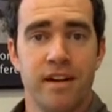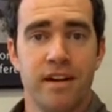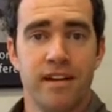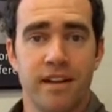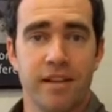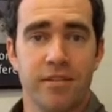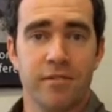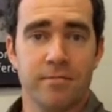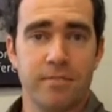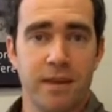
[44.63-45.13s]

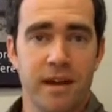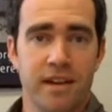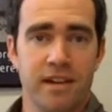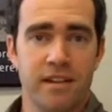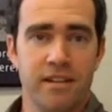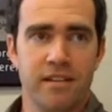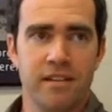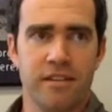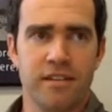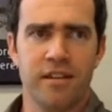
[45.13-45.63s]
Now, that was back
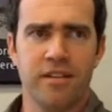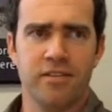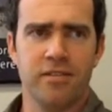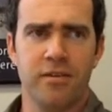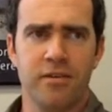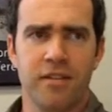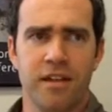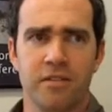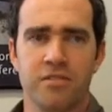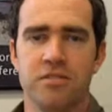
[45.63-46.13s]
in, I think,
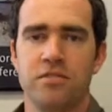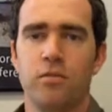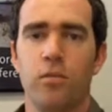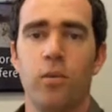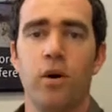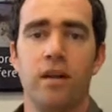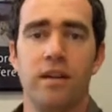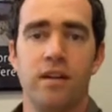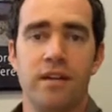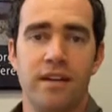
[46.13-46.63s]

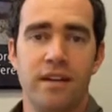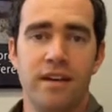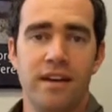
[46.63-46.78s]
2001.